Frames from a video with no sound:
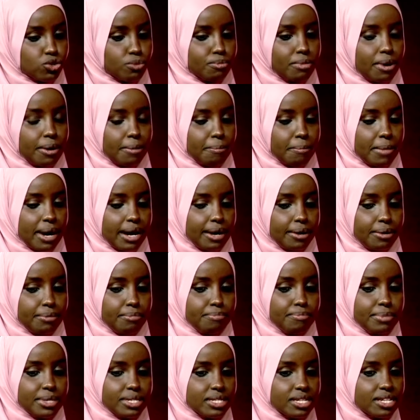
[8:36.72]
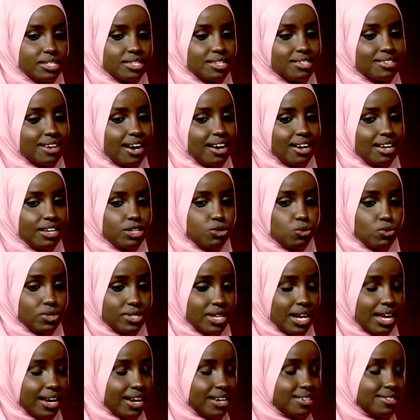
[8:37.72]
So my, my businesses are, it
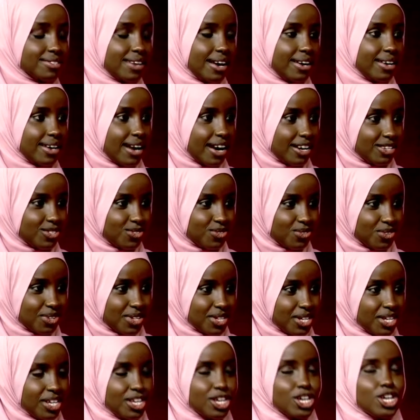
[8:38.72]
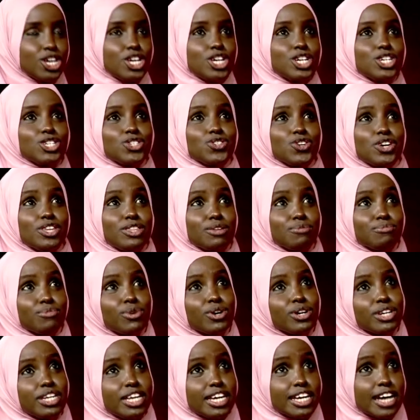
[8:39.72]
was like a side hustle. Okay. So in the
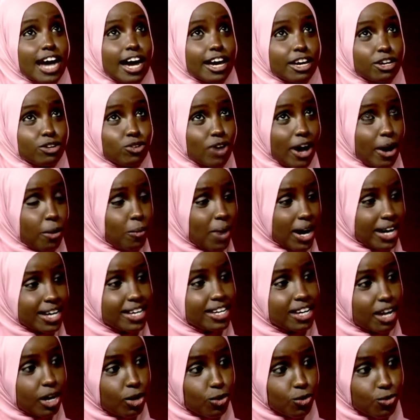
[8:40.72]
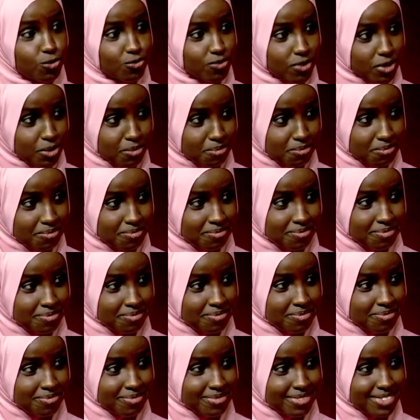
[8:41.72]
morning, I I work in a law firm. All
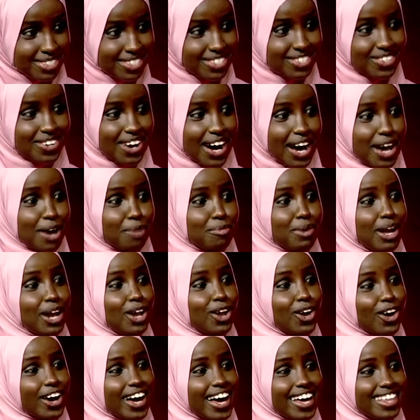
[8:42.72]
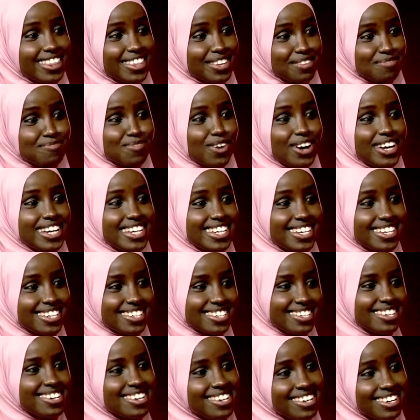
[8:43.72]
right. So I am a lawyer in the
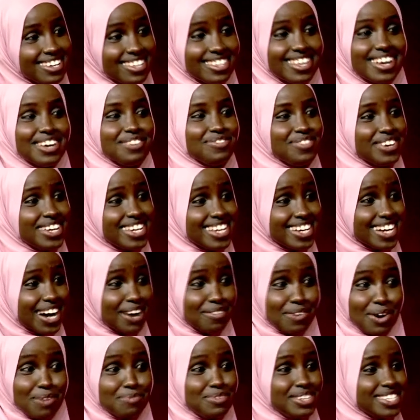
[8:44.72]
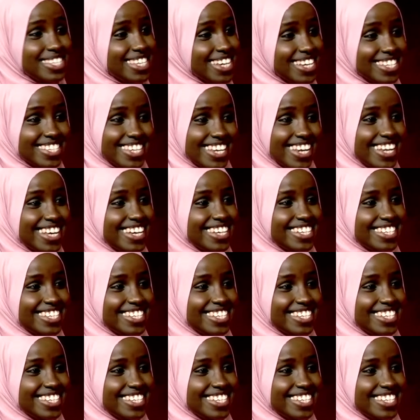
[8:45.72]
morning. In, in the, the, evening, I'm a business lady